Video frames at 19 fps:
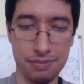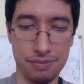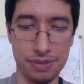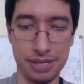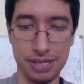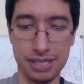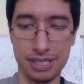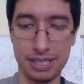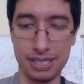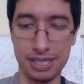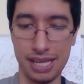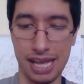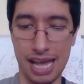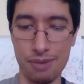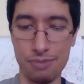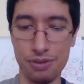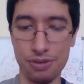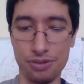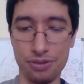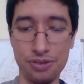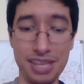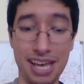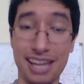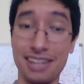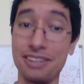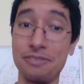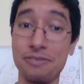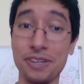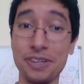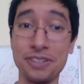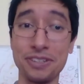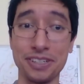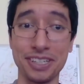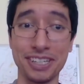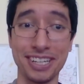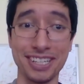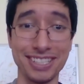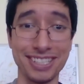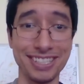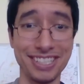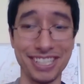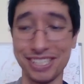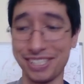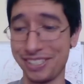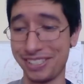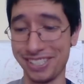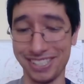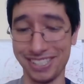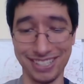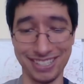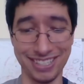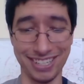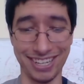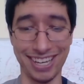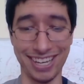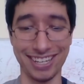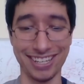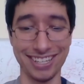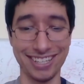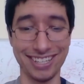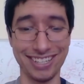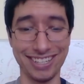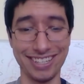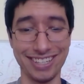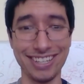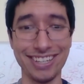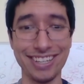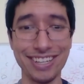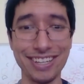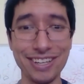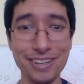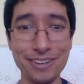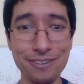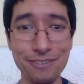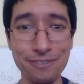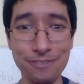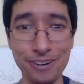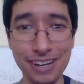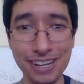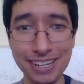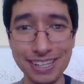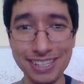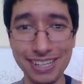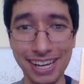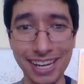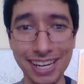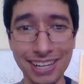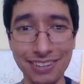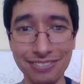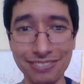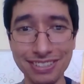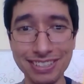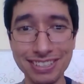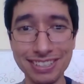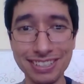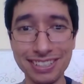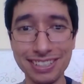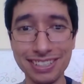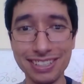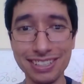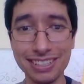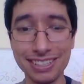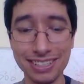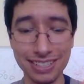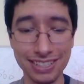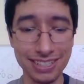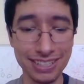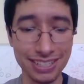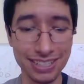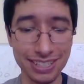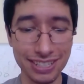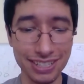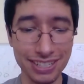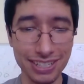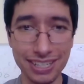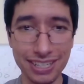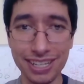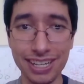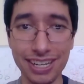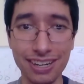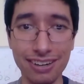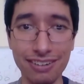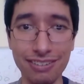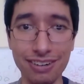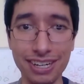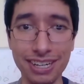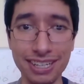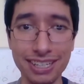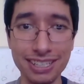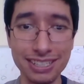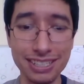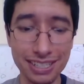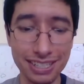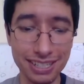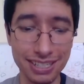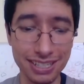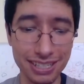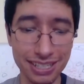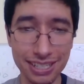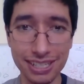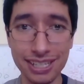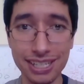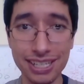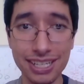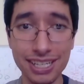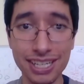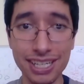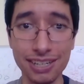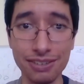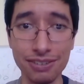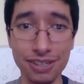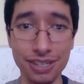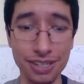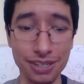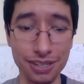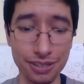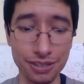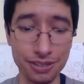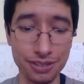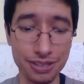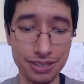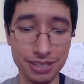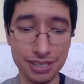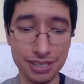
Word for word: But I will do that in the future because it's just again fun times. All right, here we go.